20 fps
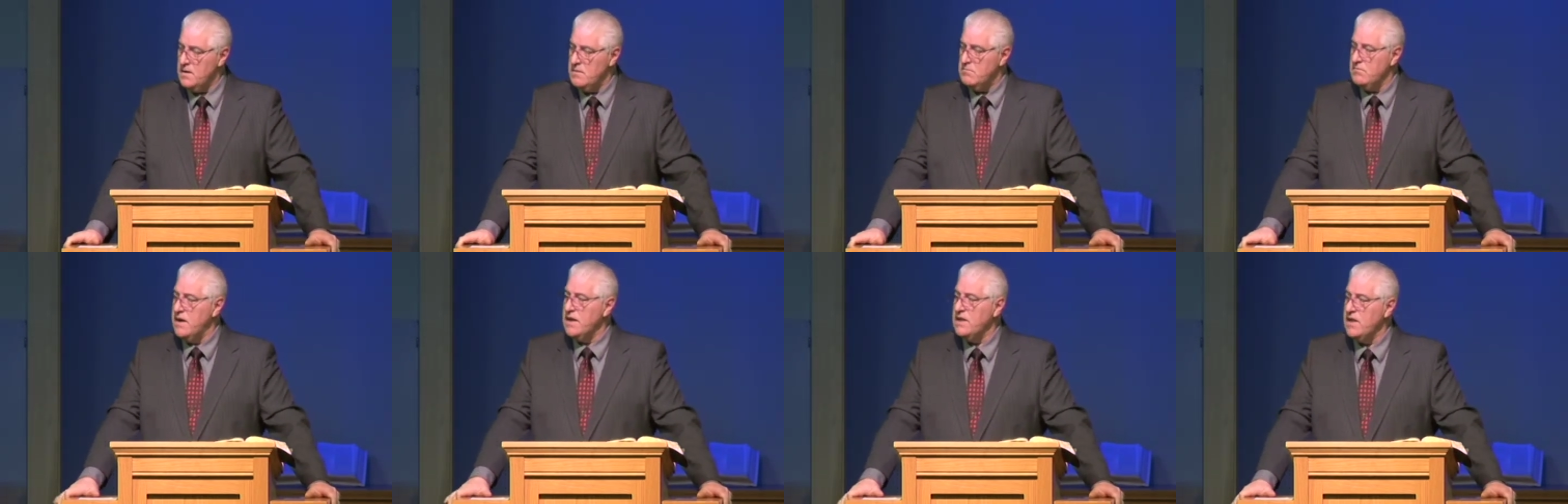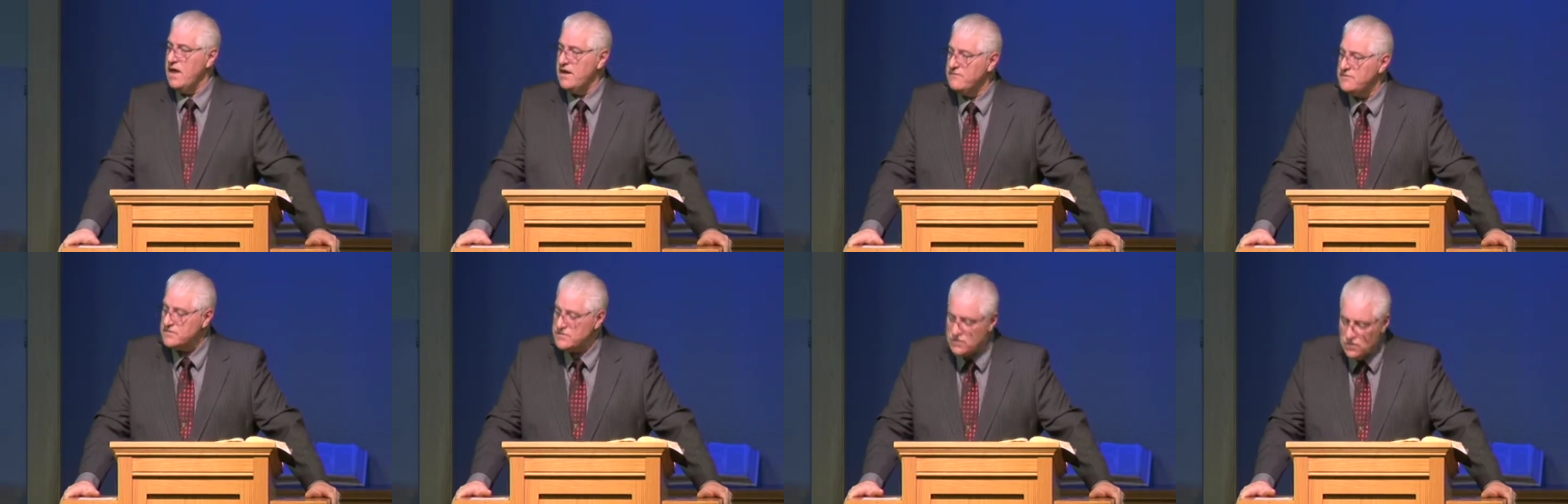My
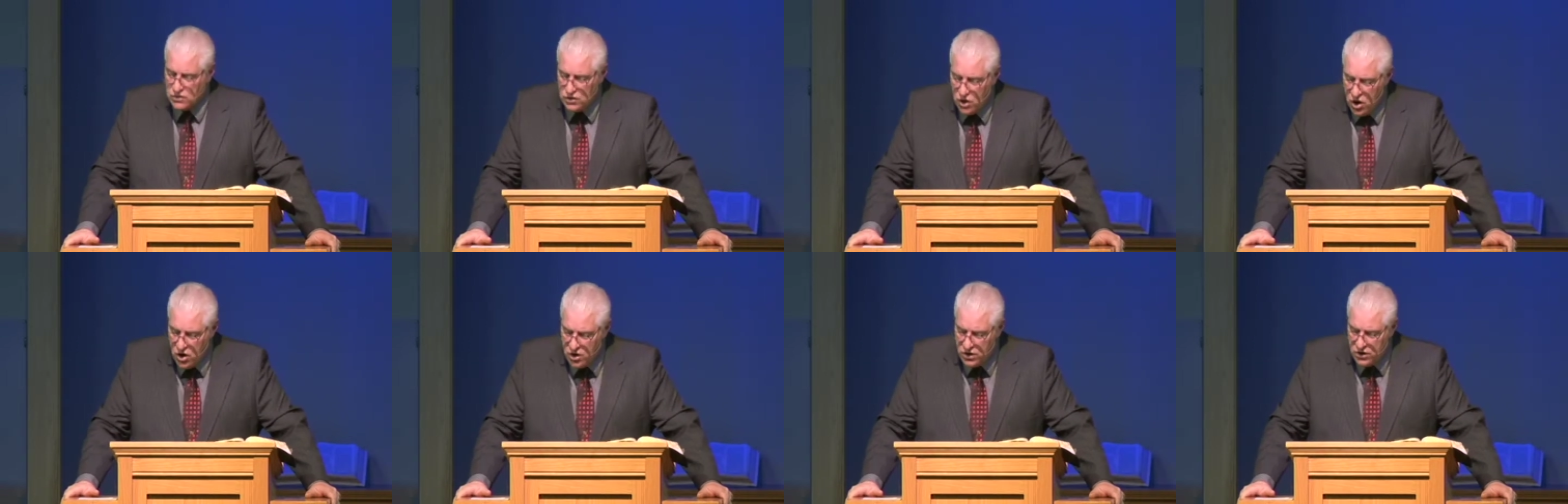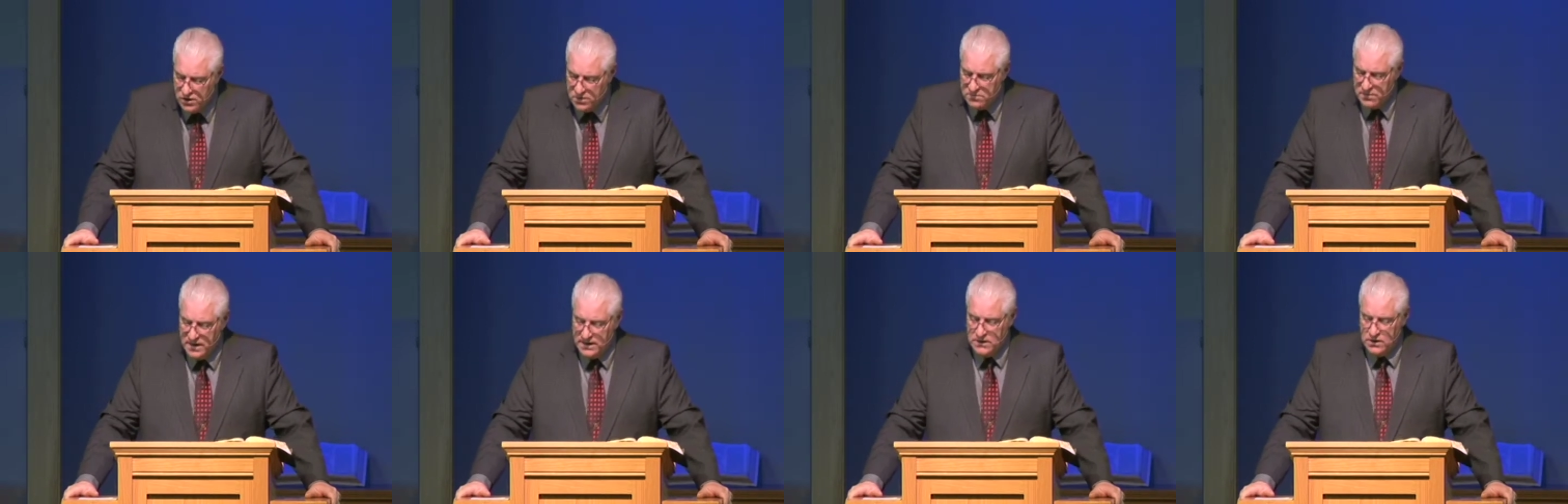life is no longer
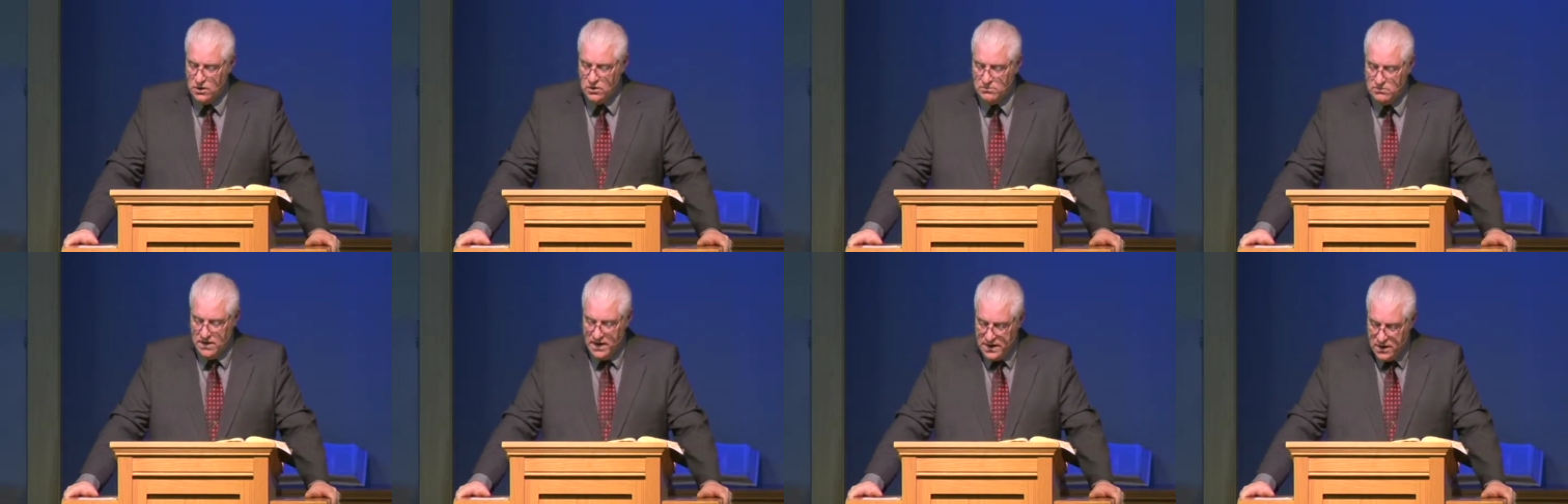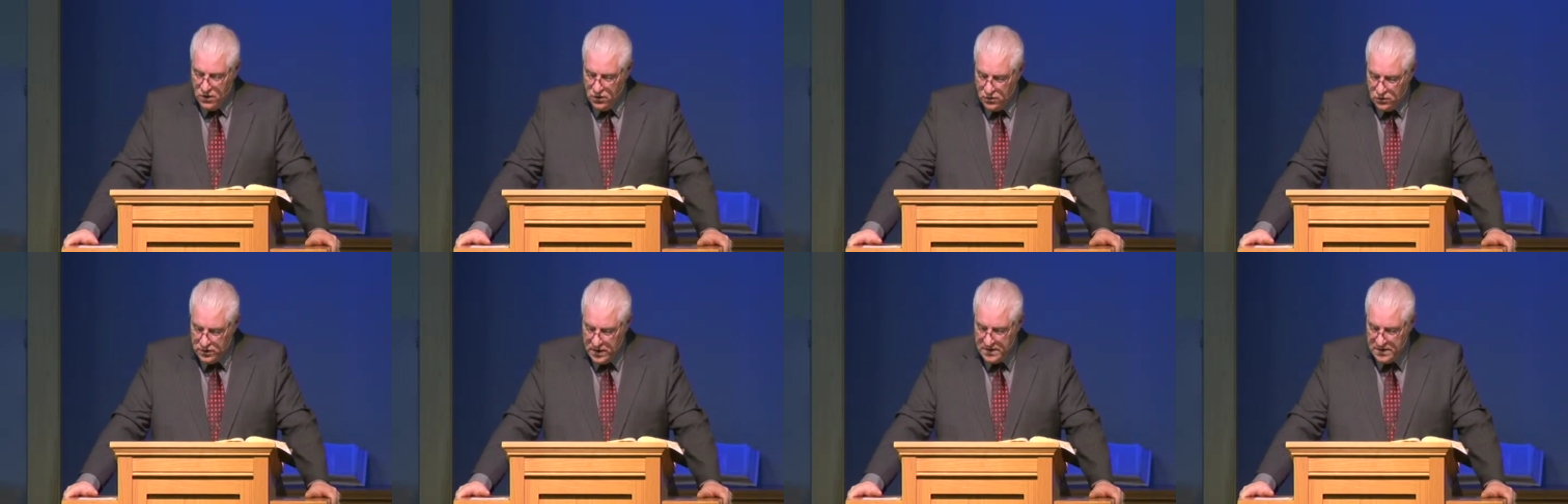my, lo- my own.